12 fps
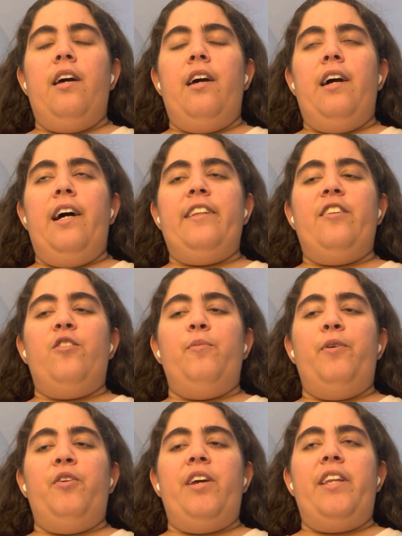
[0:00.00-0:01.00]
a
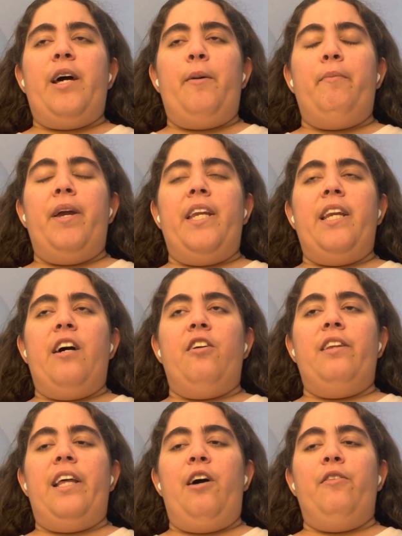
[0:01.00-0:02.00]
disability that may not
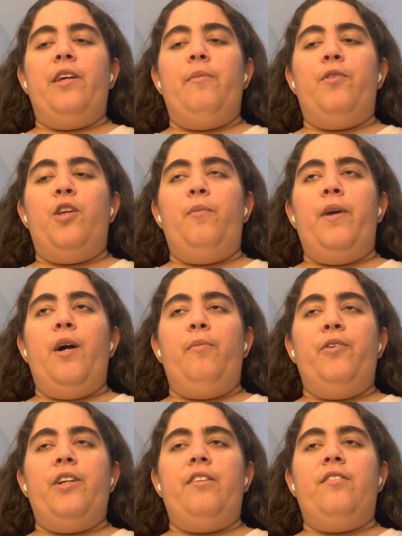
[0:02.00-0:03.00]
allow them to be
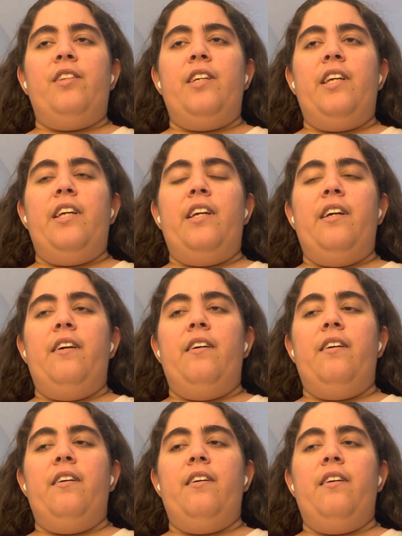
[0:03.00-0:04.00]
able to see
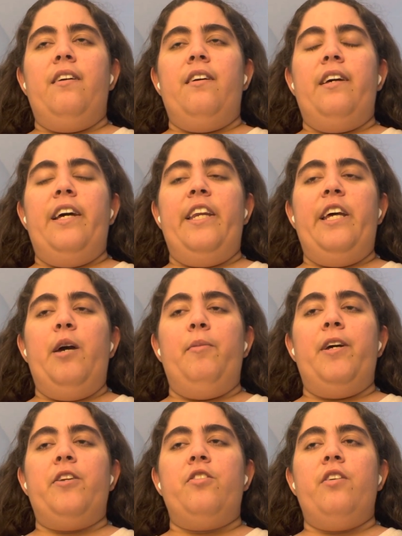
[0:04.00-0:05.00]
an
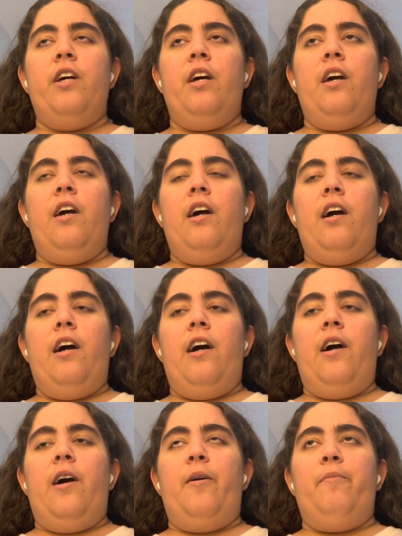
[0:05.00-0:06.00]
image.
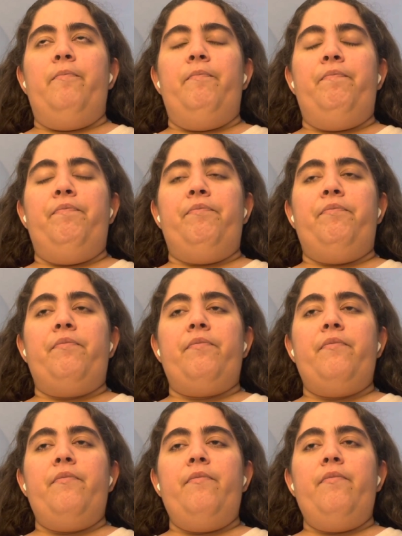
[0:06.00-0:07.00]
But
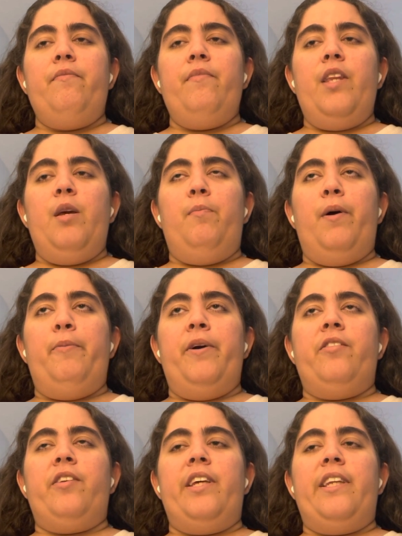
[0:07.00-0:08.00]

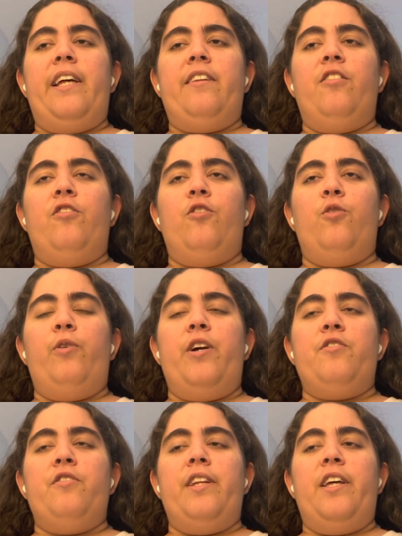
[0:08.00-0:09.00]
basically, that's the
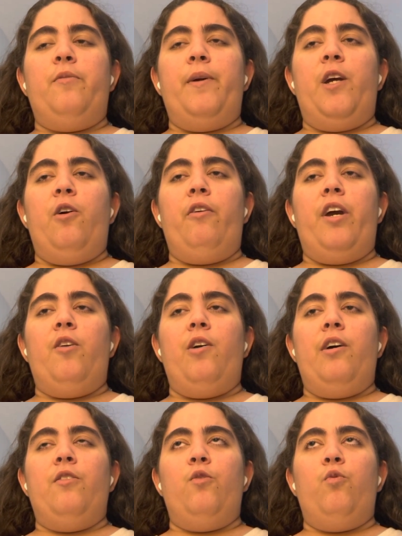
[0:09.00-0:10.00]
situation that's been going
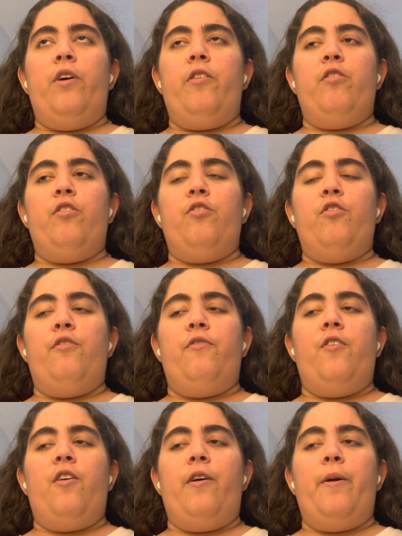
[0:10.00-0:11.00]
around Twitter so
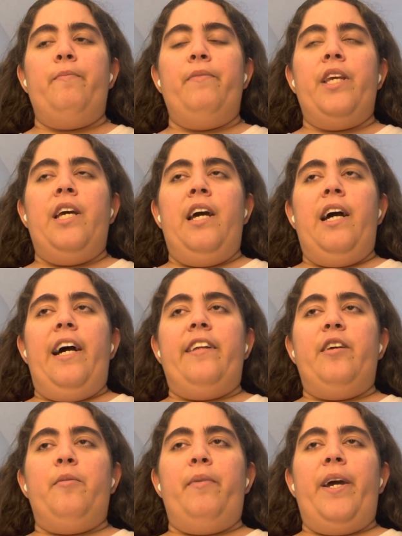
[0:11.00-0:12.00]
far. I
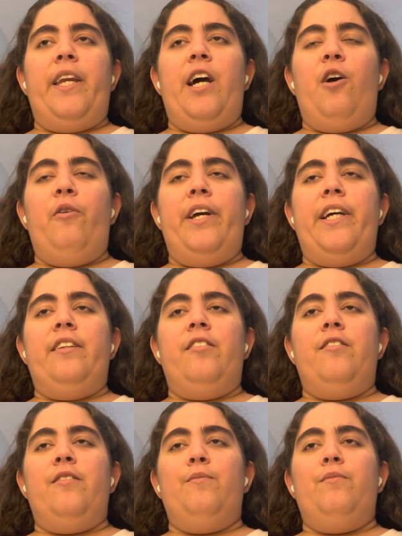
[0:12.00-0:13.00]
think by now
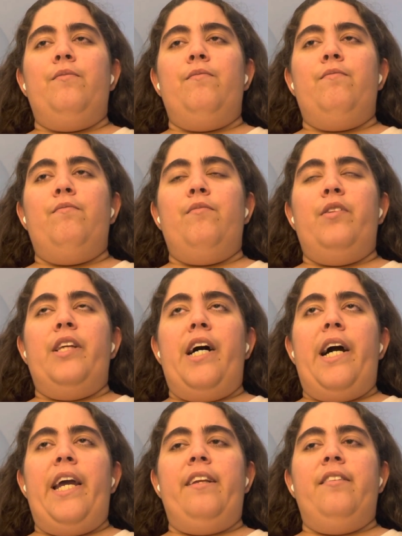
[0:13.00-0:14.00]
it's
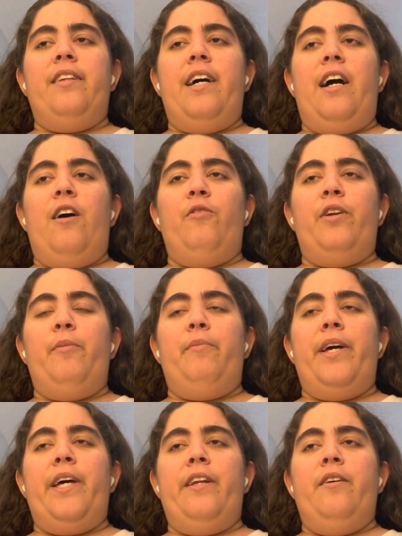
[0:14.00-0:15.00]
dying down a
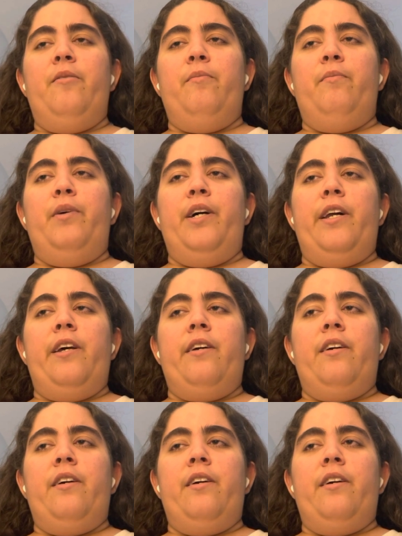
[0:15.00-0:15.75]
bit, but